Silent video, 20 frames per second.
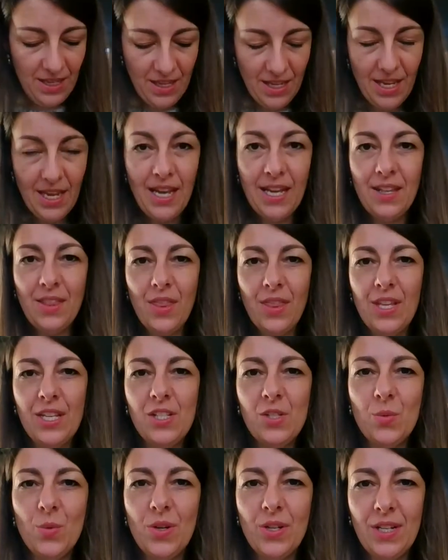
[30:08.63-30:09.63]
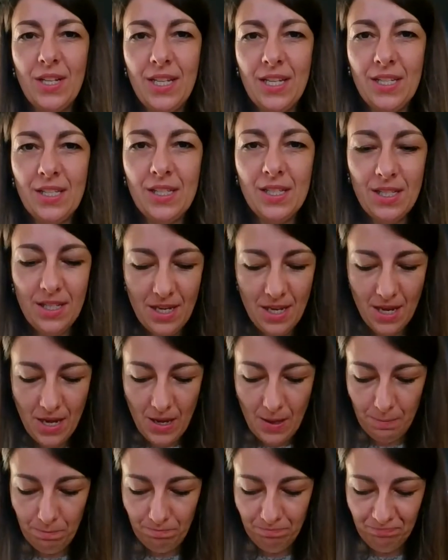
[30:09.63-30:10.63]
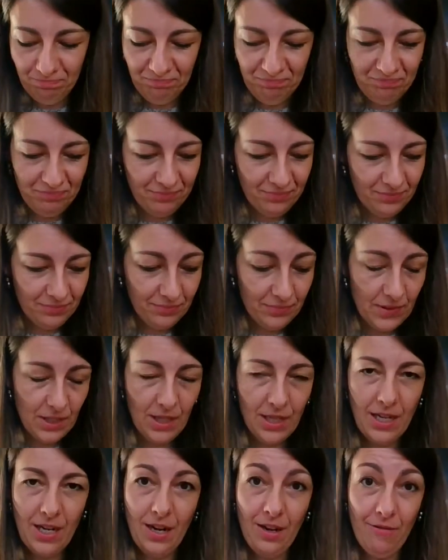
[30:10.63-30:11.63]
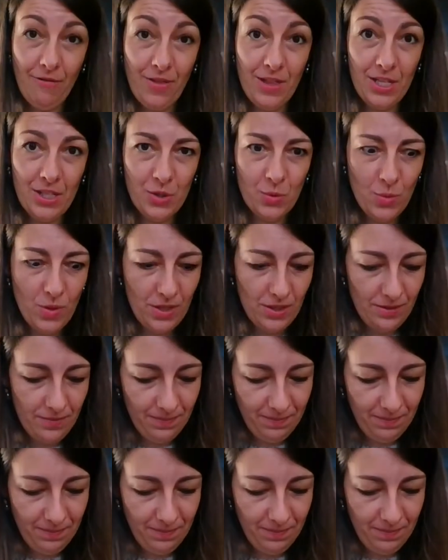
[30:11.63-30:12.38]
And this one is, I love this one.